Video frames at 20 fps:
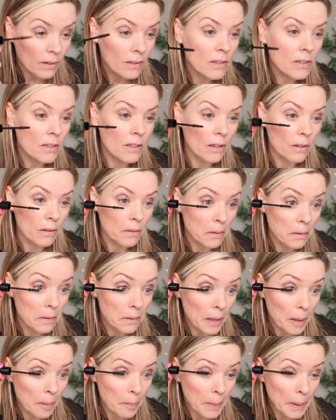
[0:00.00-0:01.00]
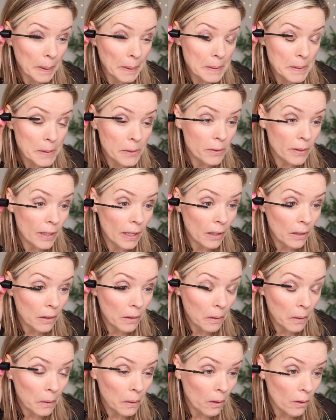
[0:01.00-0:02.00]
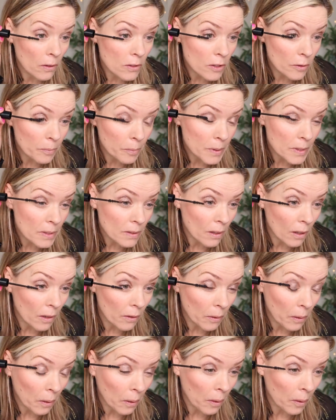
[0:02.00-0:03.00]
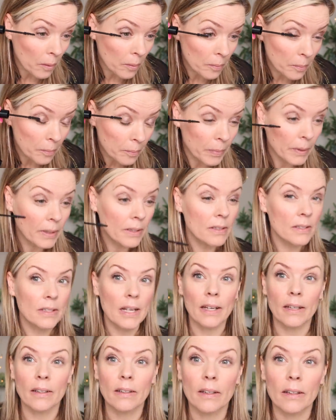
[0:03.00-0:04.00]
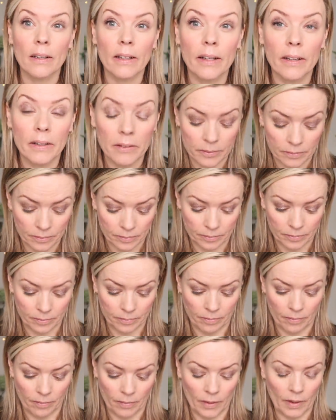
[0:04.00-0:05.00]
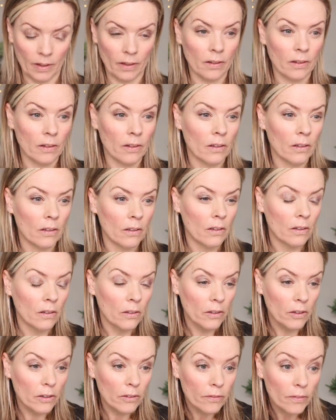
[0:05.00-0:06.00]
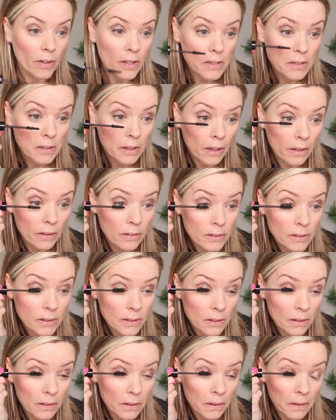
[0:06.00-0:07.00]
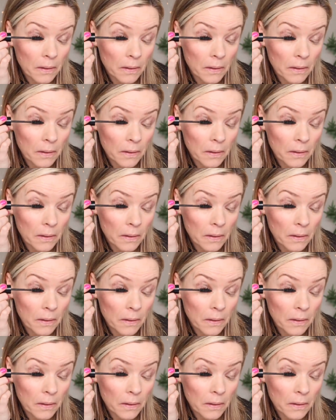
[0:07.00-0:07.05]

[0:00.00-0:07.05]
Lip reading: So that means that you get lots of mascara on, but delicately. Good first coat.